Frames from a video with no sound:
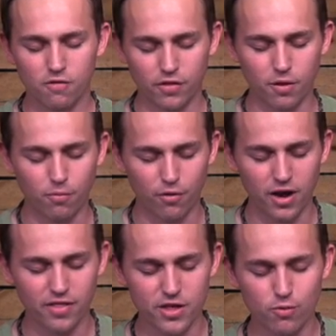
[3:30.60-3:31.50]
Father, I
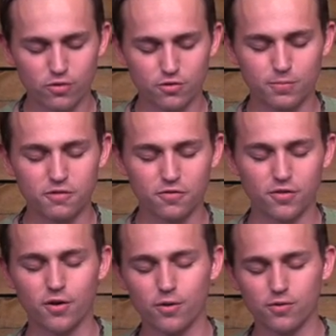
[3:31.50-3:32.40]
pray that you will just be for
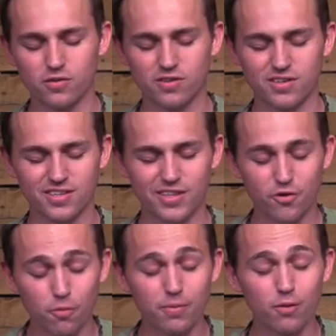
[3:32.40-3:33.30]
those that
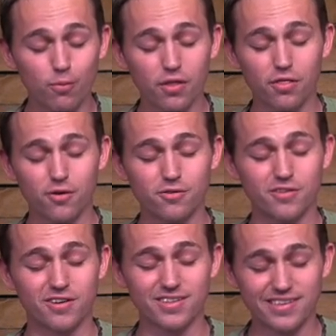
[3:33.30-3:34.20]
you will be with those
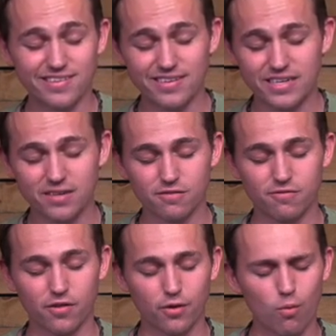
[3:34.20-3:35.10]
that are listening,
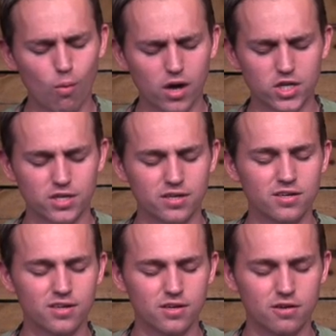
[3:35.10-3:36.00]
Father, and watching.
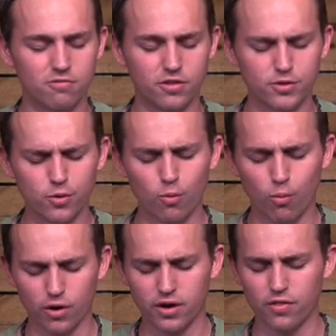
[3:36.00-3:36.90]
Father, you will
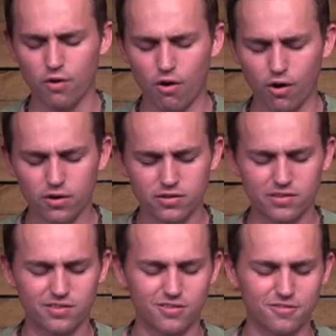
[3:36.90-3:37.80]
work in their
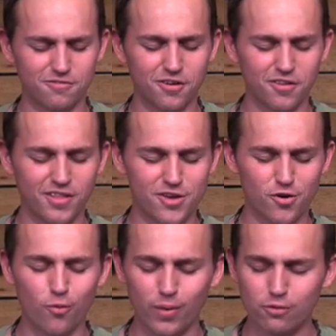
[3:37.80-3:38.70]
hearts, Father, that
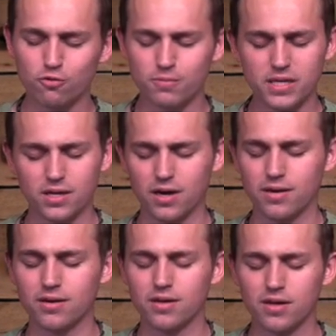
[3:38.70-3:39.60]
your will will be done.
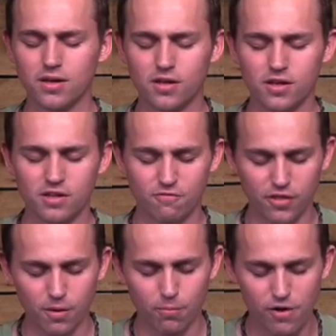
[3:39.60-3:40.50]
And
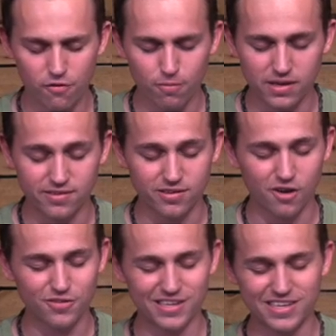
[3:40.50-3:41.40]
Father, I pray for
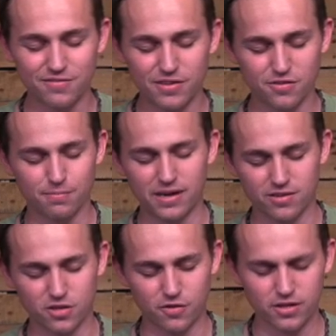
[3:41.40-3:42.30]
myself as I give this
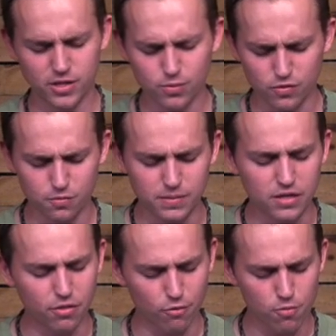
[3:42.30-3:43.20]
message, Father, that you will
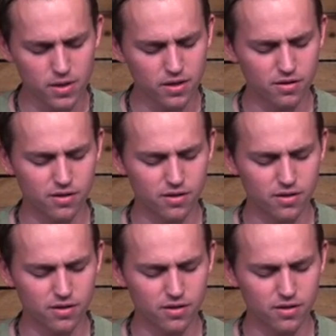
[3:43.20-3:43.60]
speak through me.